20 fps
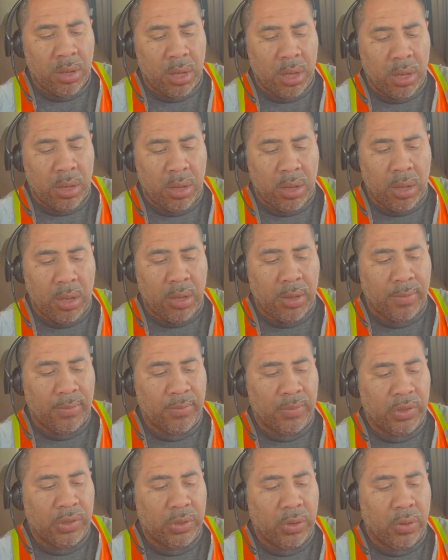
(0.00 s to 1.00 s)
Uh,
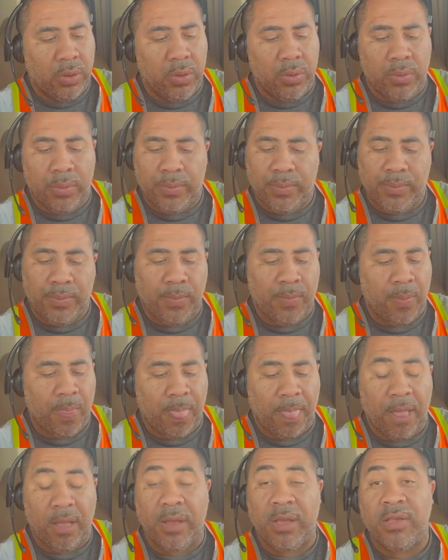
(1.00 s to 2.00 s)
so
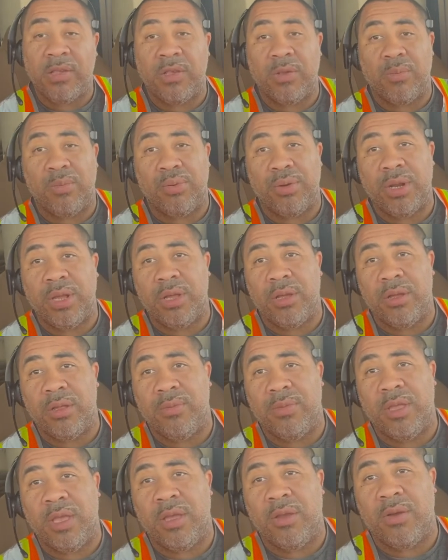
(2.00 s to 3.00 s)
this is a pretty
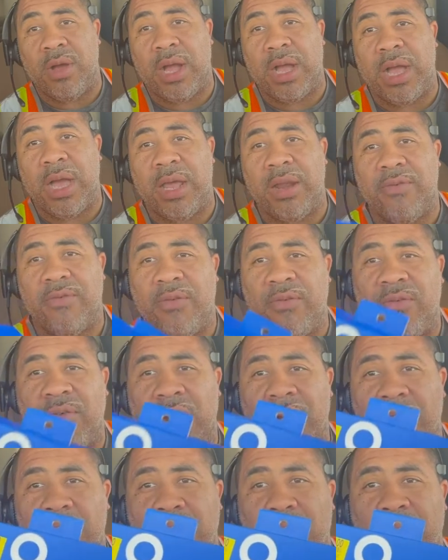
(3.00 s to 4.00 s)
good deal. I got it for
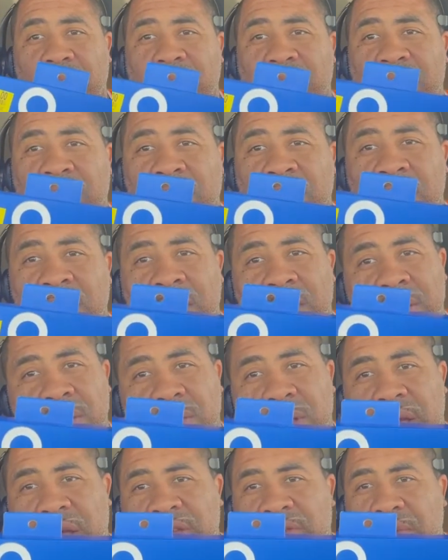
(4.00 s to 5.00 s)
five bucks
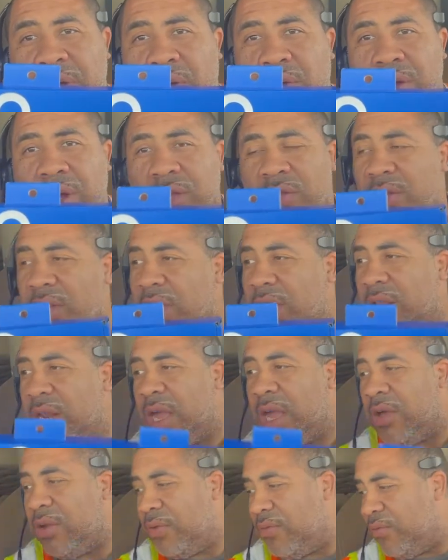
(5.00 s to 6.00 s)
guys might want to check it
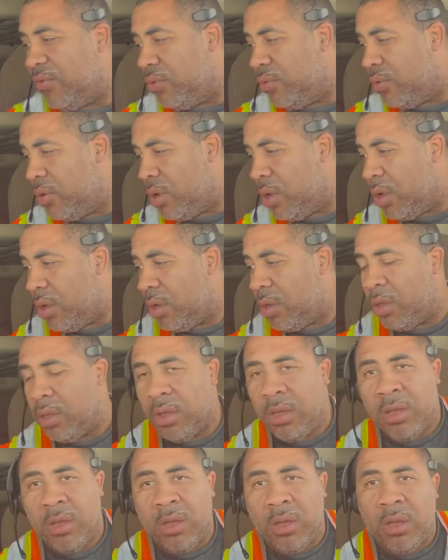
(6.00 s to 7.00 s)
out if you
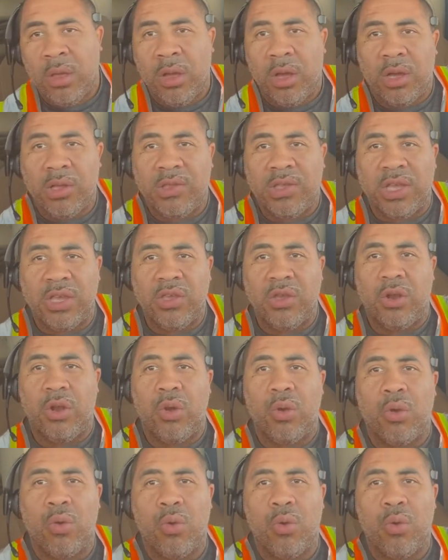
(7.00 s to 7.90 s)
uh, attend your local